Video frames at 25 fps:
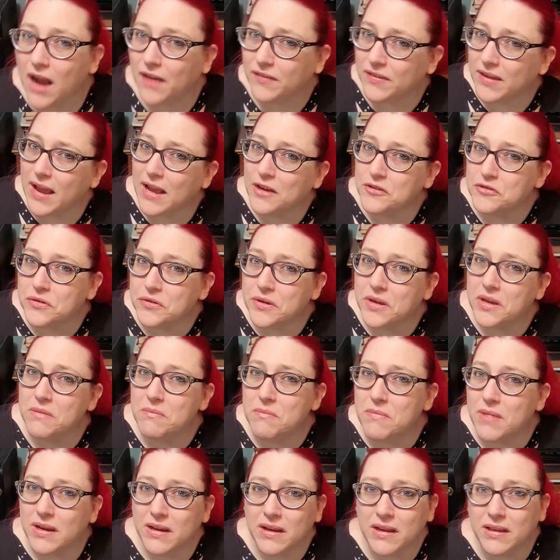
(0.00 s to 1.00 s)
Are they actually
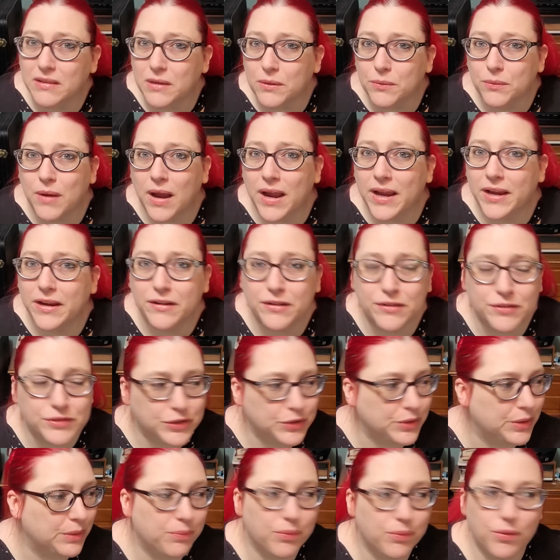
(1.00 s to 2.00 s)
admitting that
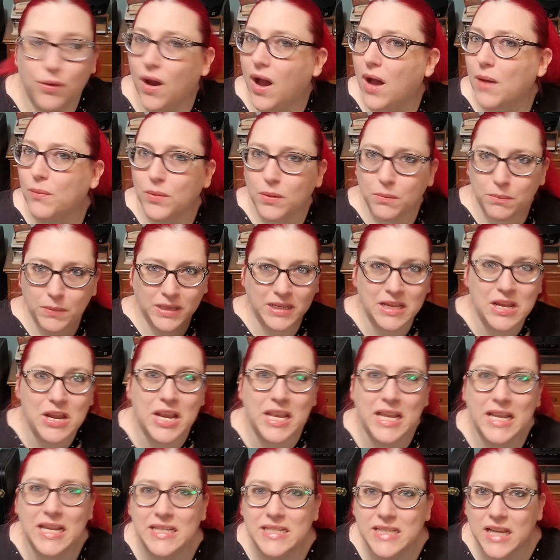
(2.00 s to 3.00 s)
rioters are a problem and you
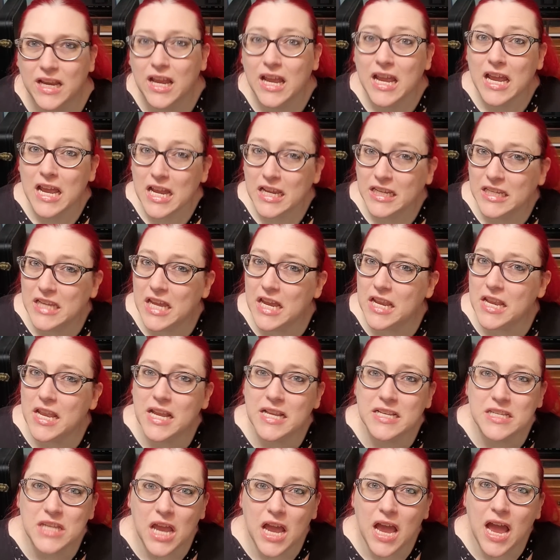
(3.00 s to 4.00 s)

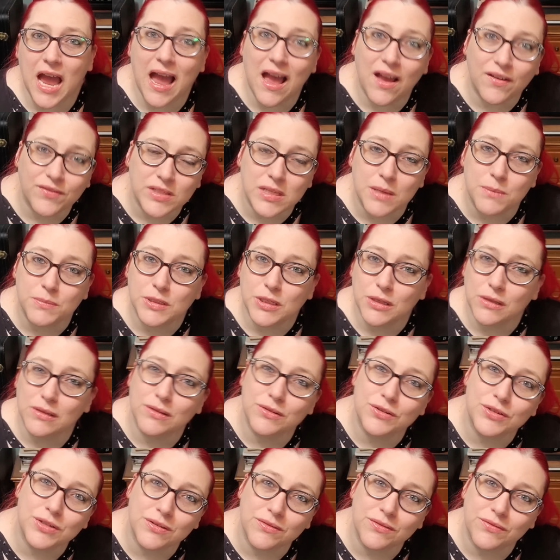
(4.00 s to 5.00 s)
need to have some
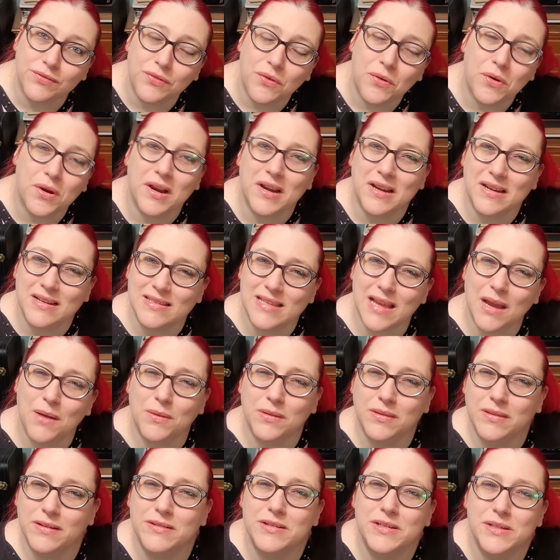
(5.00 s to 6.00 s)
solution for it? Is that
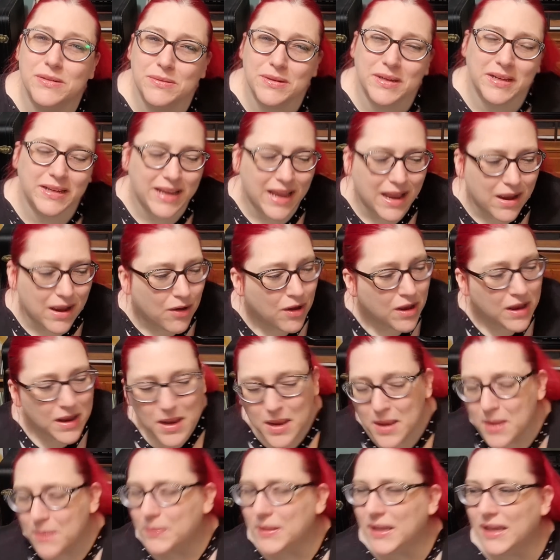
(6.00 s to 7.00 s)
what they're doing now?
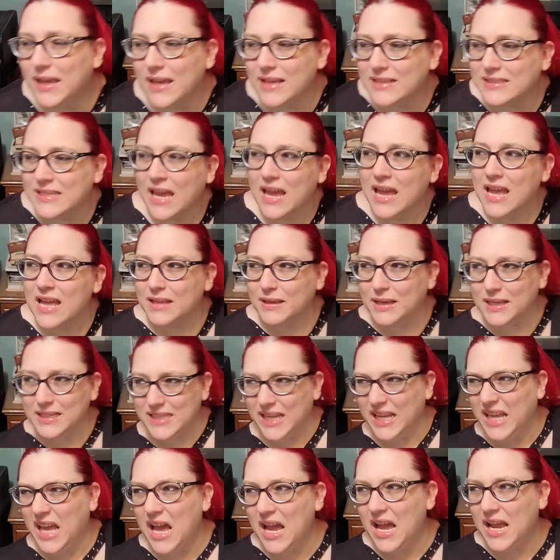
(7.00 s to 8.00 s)
Because
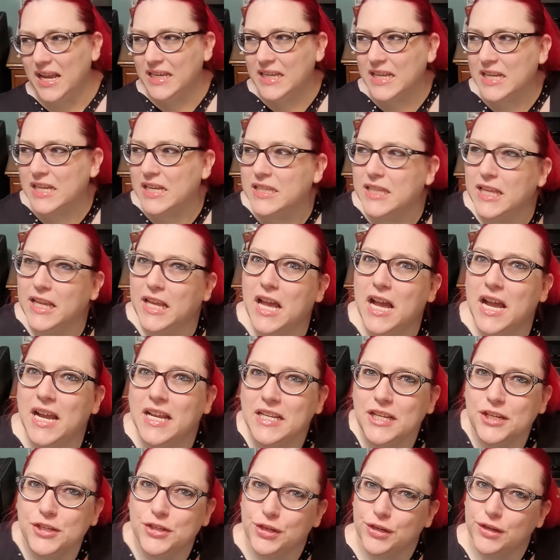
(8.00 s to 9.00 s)
they kind
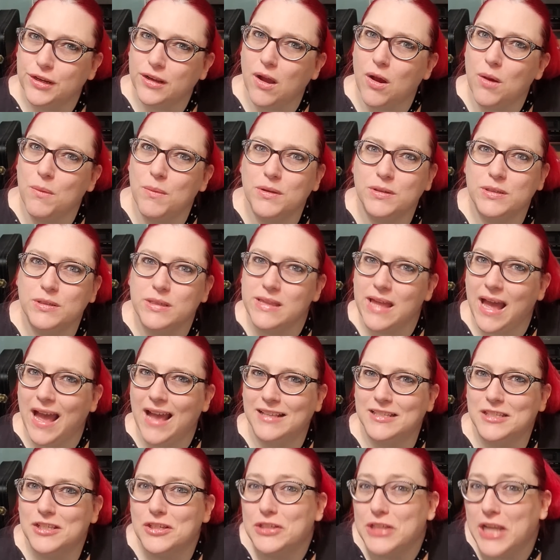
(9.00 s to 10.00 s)
of took almost
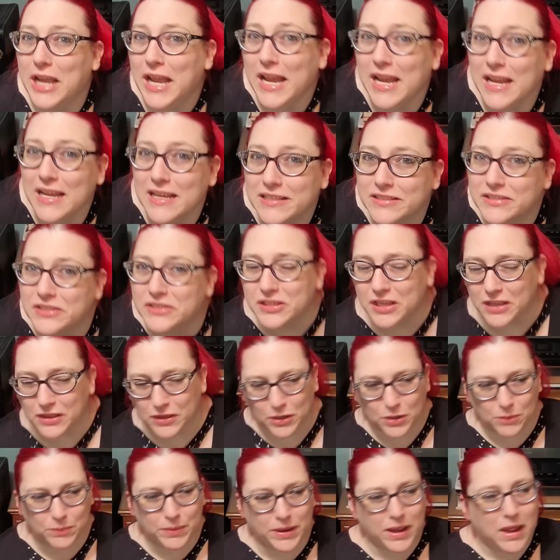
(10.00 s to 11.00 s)
that stance a
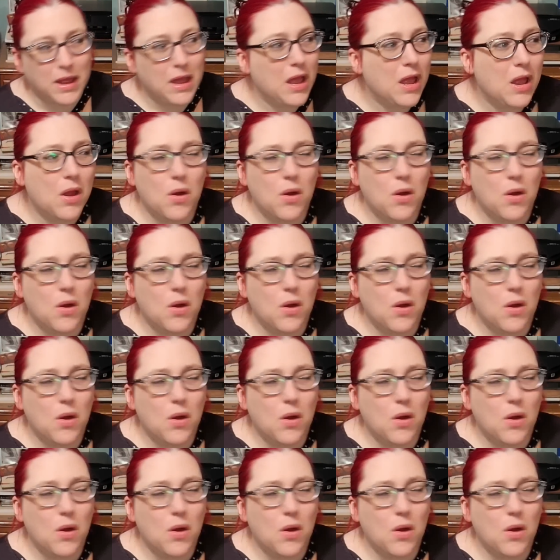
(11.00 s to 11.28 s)
little bit.